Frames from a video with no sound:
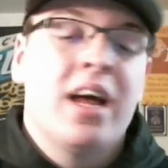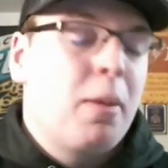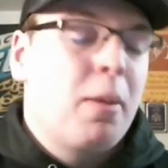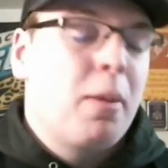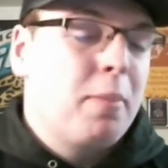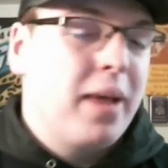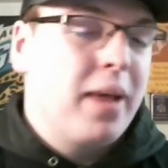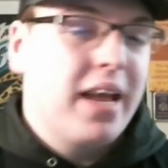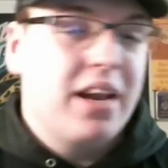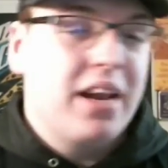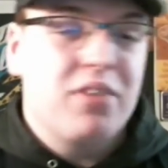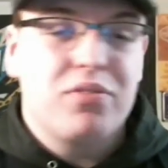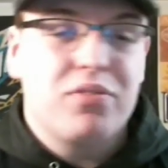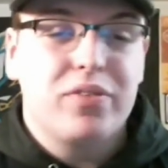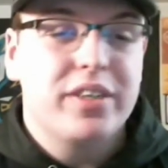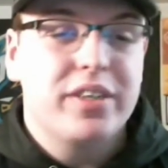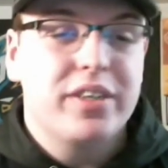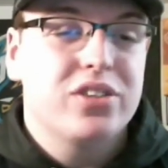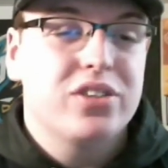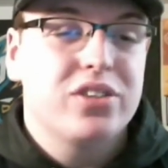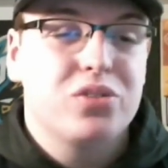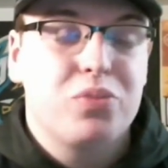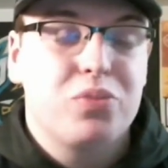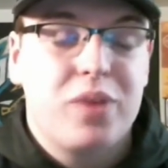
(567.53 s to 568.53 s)
man, if we
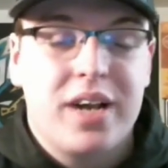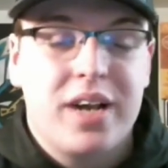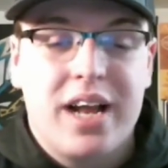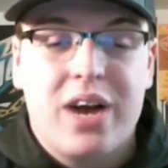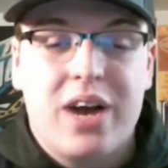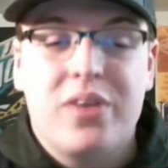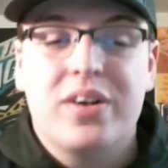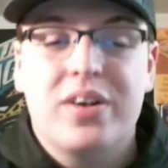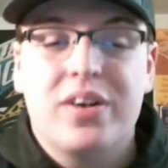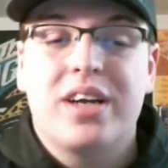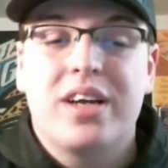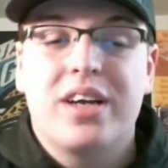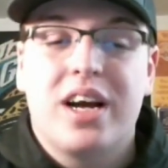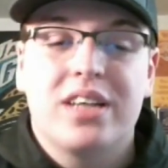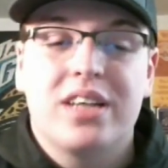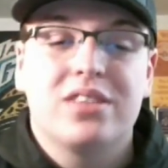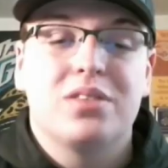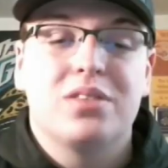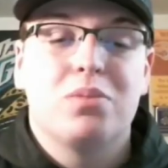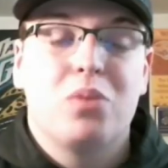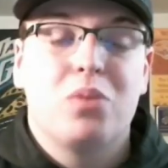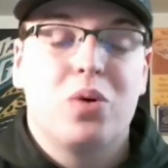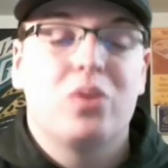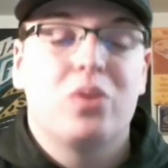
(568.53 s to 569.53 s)
just went out and got
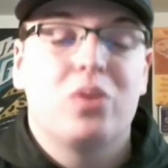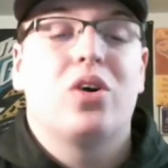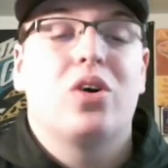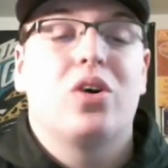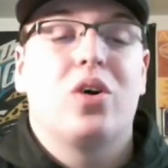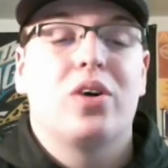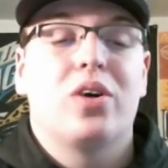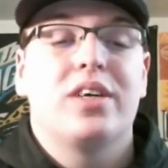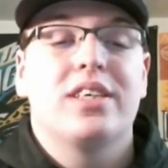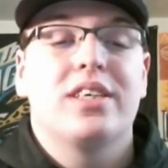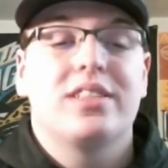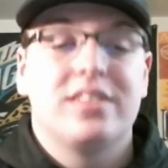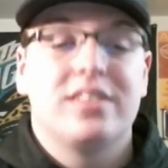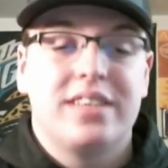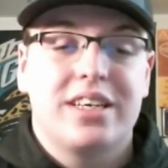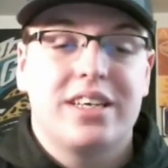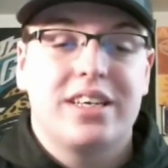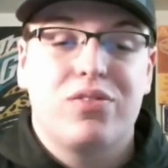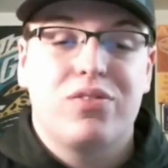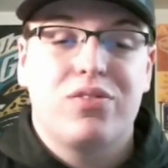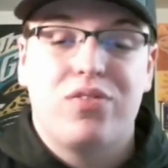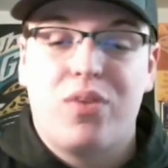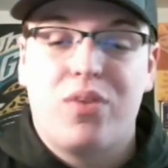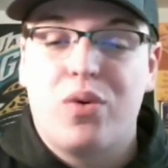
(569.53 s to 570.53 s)
some more targets, Nick
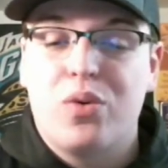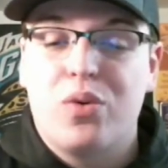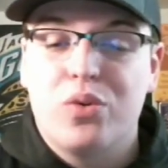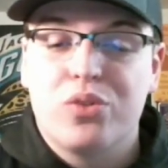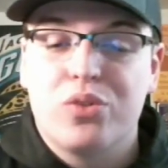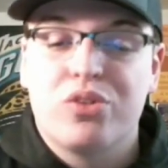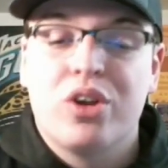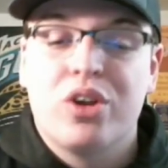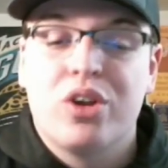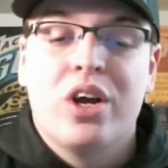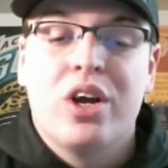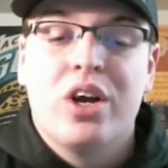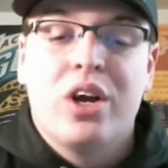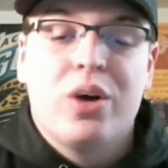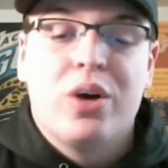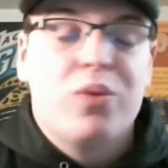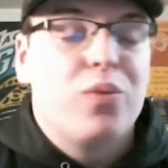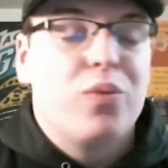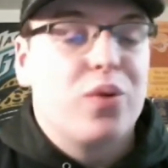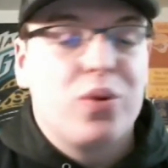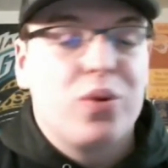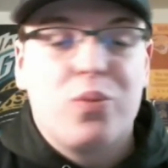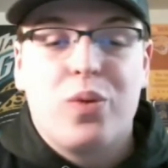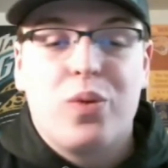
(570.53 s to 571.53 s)
Foles
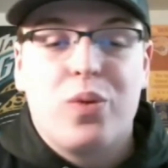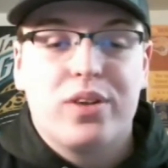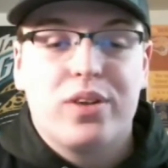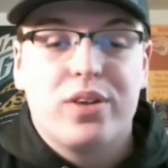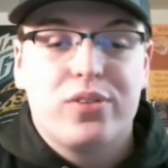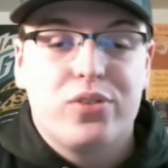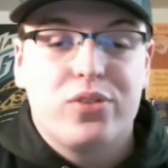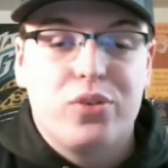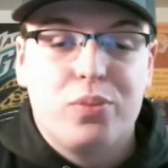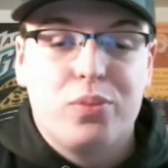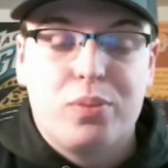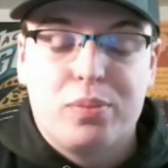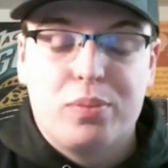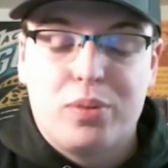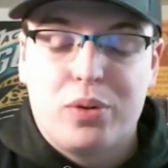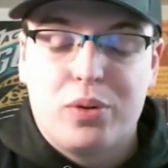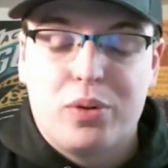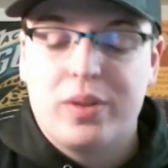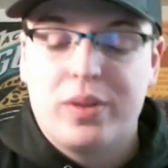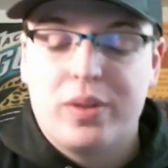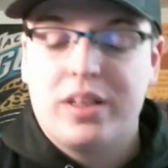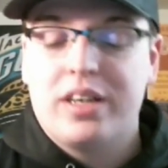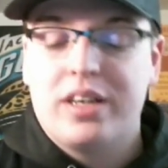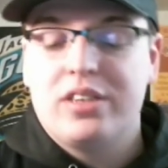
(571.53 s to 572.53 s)
would have won a Super Bowl
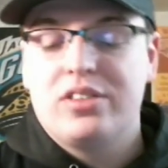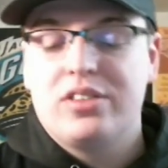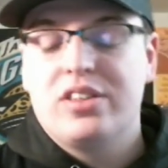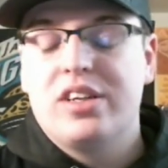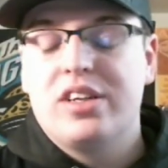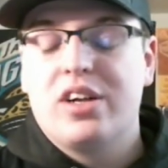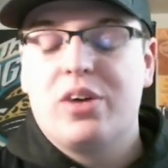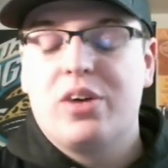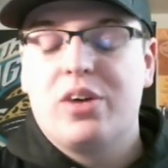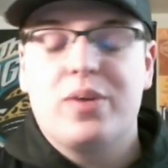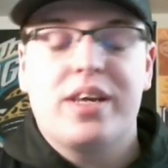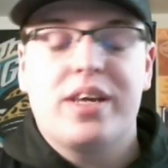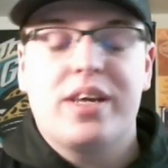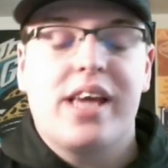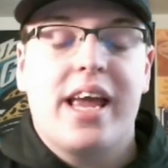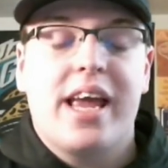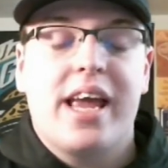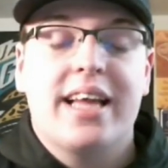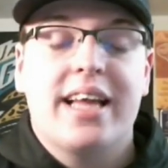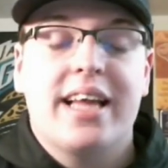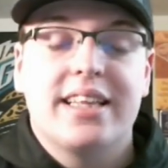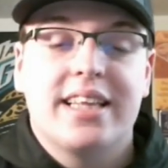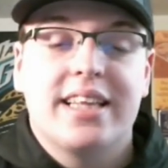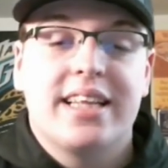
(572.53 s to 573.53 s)
with us. You know, we
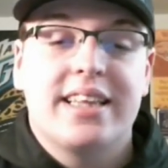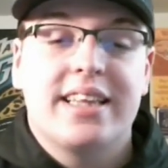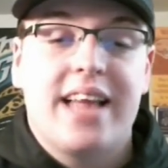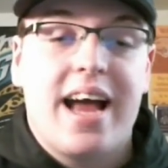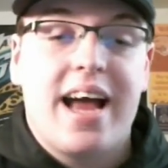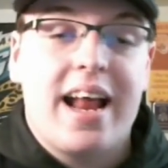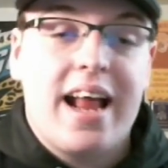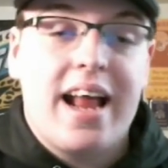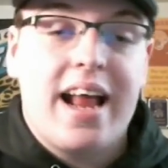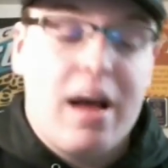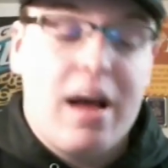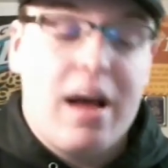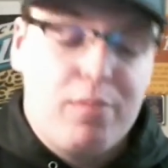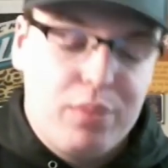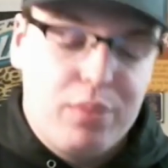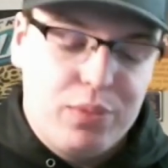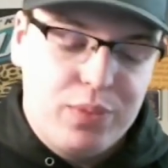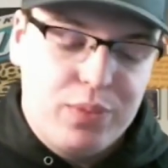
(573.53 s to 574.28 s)
can't let that happen.